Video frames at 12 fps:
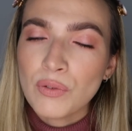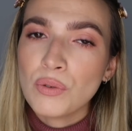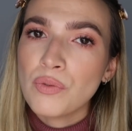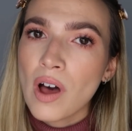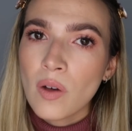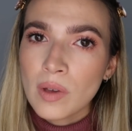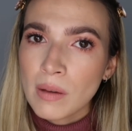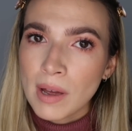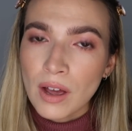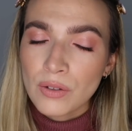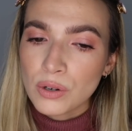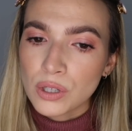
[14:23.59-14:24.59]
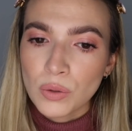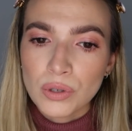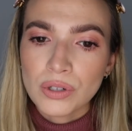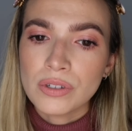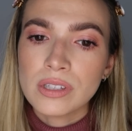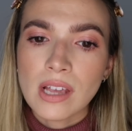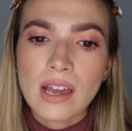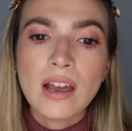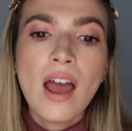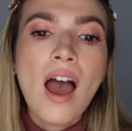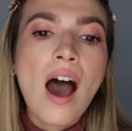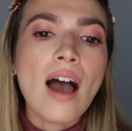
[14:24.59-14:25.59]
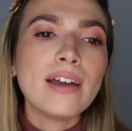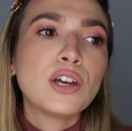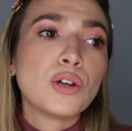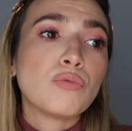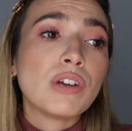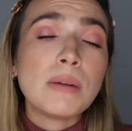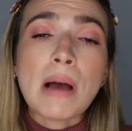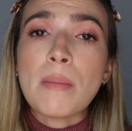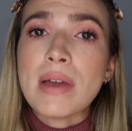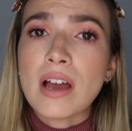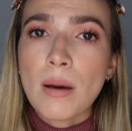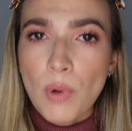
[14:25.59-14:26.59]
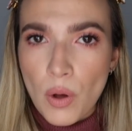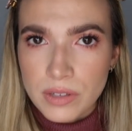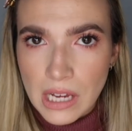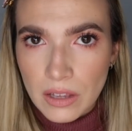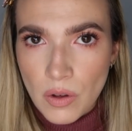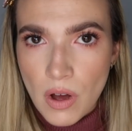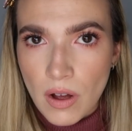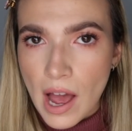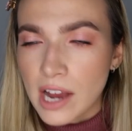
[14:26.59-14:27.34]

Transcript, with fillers: If you follow me on my other socials, like I could read about makeup all day long.